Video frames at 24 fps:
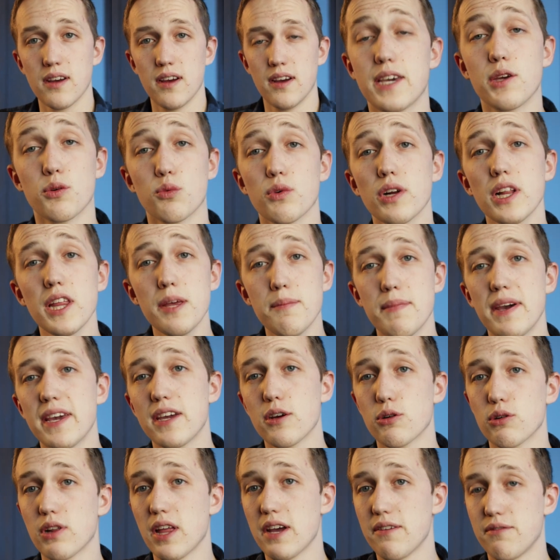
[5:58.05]
it can really make
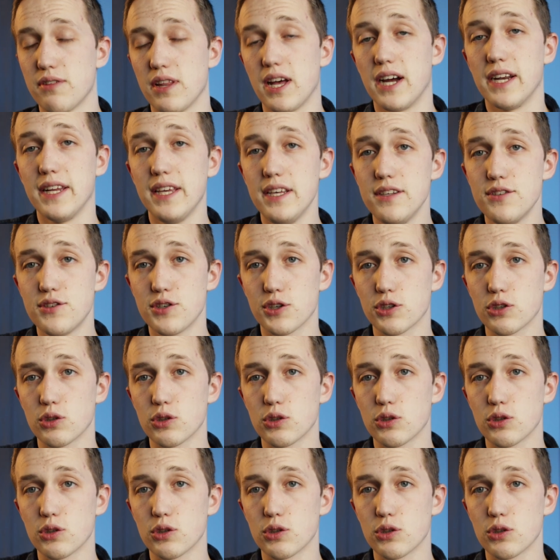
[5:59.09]
your life a lot easier,